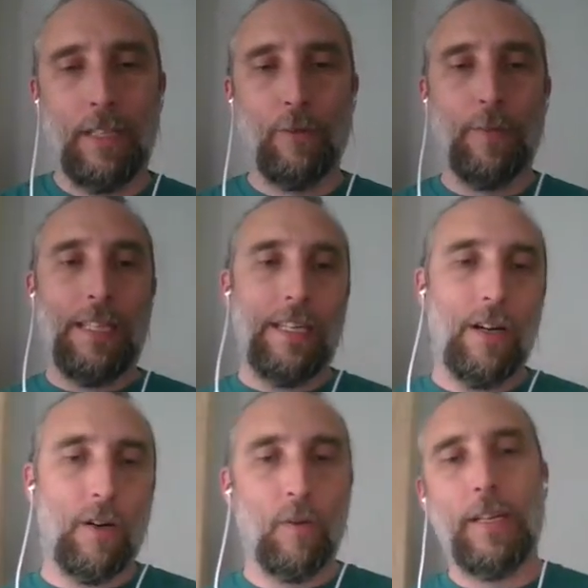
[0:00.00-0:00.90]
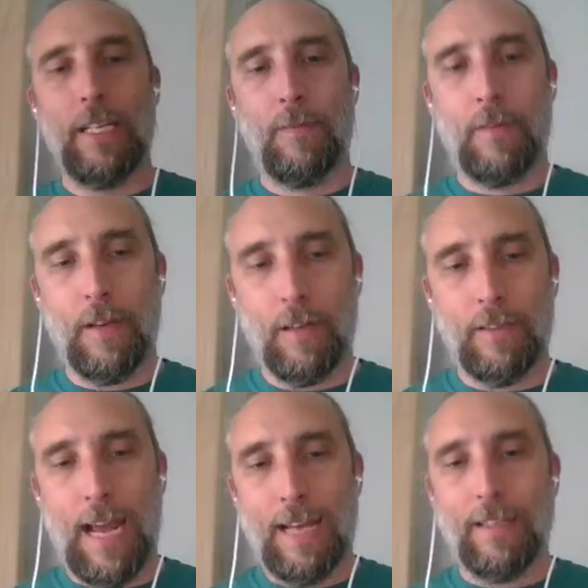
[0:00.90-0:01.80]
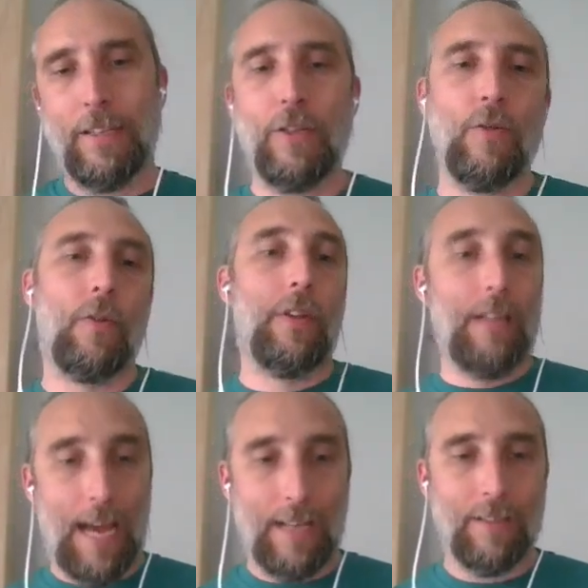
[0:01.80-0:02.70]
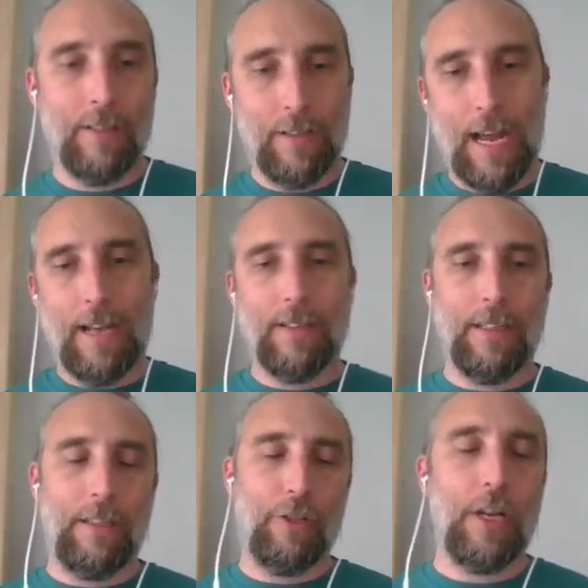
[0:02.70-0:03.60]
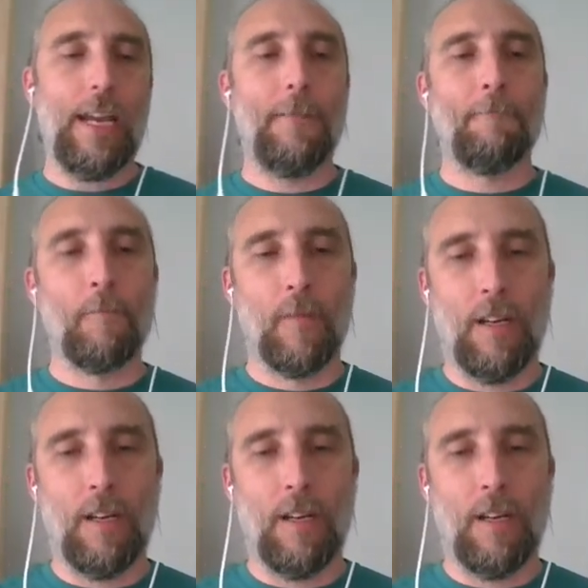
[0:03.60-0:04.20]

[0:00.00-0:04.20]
this will be the only task they do or the last task in the chain.